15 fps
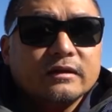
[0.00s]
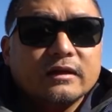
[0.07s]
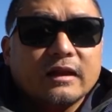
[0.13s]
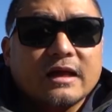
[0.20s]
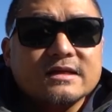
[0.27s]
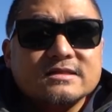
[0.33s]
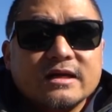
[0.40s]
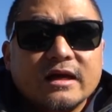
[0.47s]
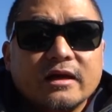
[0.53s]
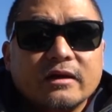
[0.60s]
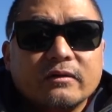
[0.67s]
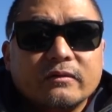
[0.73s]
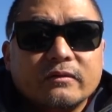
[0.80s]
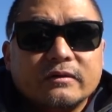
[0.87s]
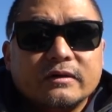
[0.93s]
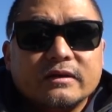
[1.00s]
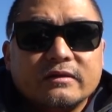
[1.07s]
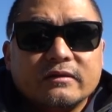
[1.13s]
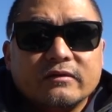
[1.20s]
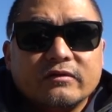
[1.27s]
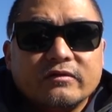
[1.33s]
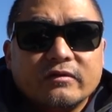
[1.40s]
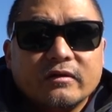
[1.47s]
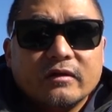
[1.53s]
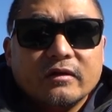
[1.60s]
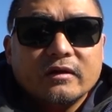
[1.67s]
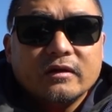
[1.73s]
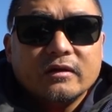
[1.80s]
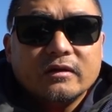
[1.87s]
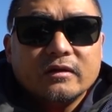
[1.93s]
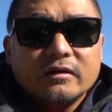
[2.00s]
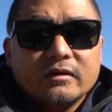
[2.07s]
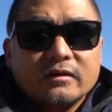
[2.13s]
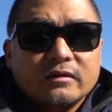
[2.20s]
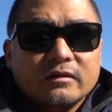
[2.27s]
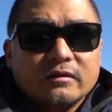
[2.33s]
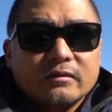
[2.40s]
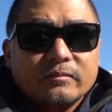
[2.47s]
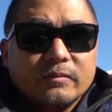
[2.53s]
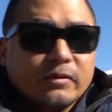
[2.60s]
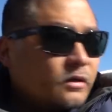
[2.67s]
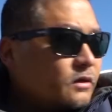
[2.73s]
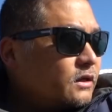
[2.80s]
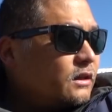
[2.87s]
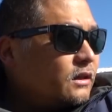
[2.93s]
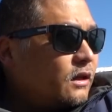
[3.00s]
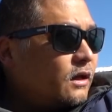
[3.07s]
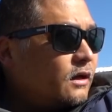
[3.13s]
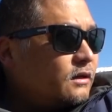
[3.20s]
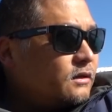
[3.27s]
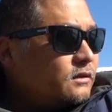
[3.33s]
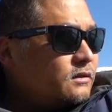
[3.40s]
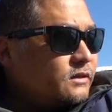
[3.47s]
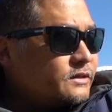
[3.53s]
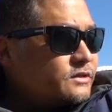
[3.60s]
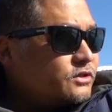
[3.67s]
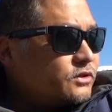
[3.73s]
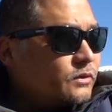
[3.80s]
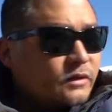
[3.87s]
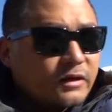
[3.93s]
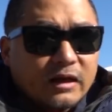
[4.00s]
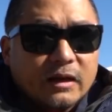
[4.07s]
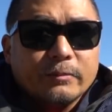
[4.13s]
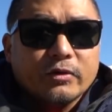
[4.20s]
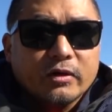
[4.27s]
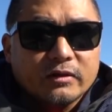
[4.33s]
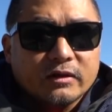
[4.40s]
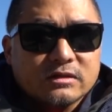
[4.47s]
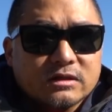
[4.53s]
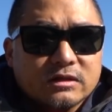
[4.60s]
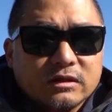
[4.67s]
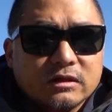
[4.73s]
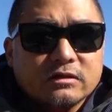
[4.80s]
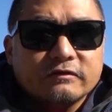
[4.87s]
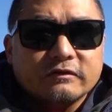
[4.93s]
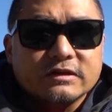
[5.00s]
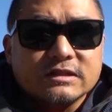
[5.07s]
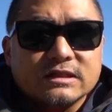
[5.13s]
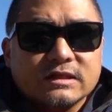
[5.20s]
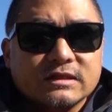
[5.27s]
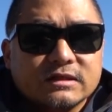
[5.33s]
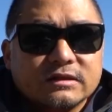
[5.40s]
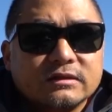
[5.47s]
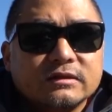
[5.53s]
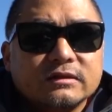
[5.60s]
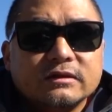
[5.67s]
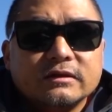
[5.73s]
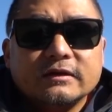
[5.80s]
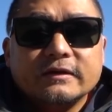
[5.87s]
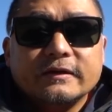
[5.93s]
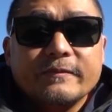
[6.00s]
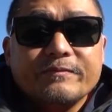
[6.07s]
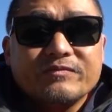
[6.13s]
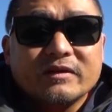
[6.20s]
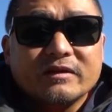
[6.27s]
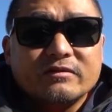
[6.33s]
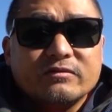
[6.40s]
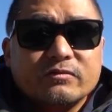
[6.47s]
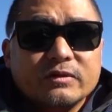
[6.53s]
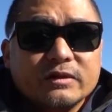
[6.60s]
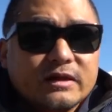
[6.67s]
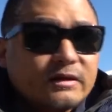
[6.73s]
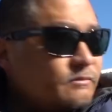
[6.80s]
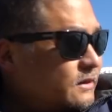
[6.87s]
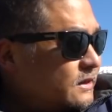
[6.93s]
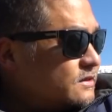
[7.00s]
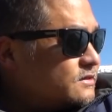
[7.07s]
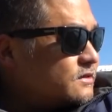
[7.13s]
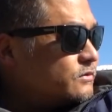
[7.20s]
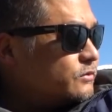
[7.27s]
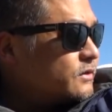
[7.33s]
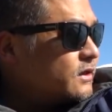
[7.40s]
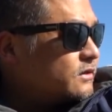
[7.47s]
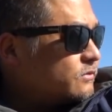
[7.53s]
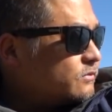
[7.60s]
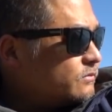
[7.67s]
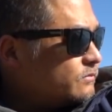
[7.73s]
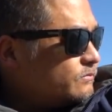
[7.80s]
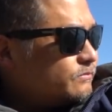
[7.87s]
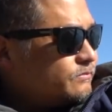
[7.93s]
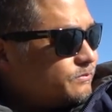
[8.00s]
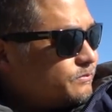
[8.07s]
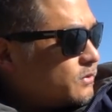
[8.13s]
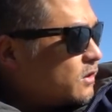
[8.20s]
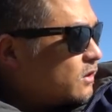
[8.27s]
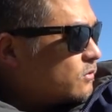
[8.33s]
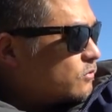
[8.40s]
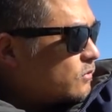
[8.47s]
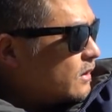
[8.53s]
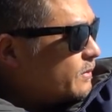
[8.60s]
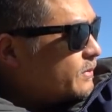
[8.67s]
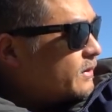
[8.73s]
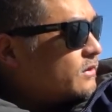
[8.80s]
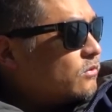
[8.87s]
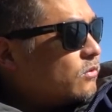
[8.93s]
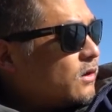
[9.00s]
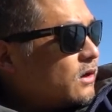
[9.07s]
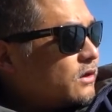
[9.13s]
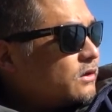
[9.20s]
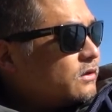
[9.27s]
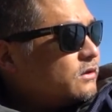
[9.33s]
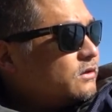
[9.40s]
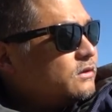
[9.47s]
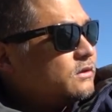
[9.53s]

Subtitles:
Last night we were at this parking lot next to a campground that's closed for the season. It's really amazing. We got to park right by the water.